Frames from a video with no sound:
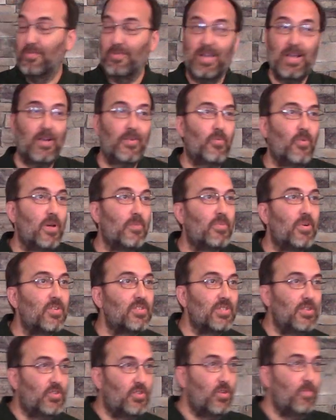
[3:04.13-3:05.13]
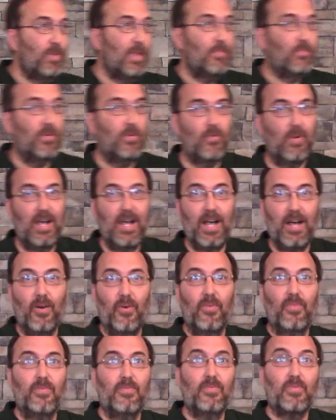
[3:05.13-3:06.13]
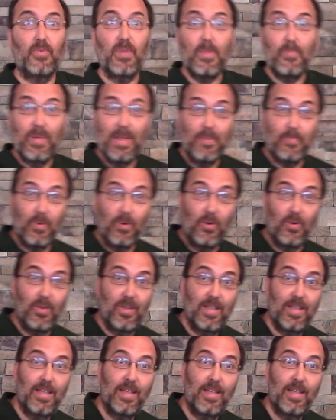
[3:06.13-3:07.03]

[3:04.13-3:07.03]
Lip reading: Wow, one person, two people. Wow, three people.